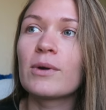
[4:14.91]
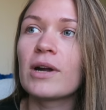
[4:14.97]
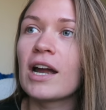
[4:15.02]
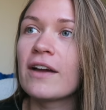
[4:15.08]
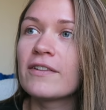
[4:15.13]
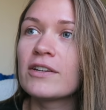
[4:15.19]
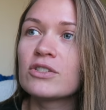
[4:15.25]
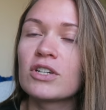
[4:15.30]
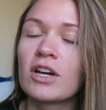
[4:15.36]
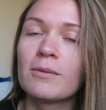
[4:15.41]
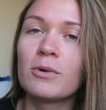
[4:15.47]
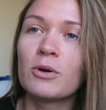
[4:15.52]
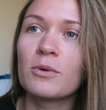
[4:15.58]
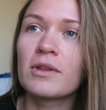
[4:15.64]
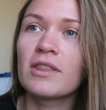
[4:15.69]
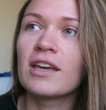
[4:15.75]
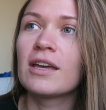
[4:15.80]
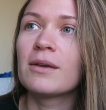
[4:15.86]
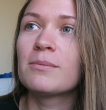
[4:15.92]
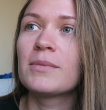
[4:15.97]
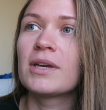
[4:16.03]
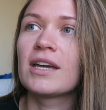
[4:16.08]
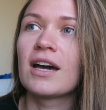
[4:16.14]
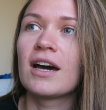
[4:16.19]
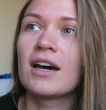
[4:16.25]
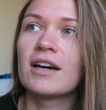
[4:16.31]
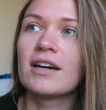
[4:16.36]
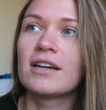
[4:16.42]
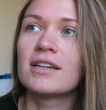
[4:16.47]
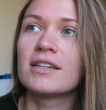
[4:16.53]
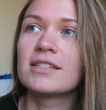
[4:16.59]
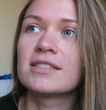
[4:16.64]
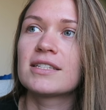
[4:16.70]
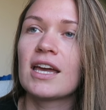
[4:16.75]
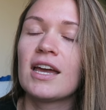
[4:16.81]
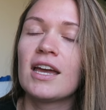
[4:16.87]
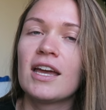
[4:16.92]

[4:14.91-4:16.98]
we're having trouble with him because